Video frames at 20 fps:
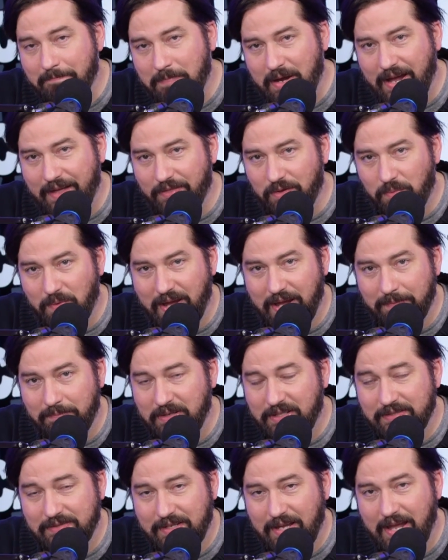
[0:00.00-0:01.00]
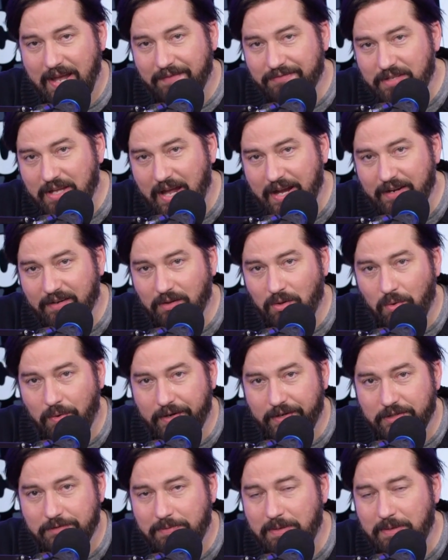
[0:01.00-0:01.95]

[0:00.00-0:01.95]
by the way, because they have to hire lawyers.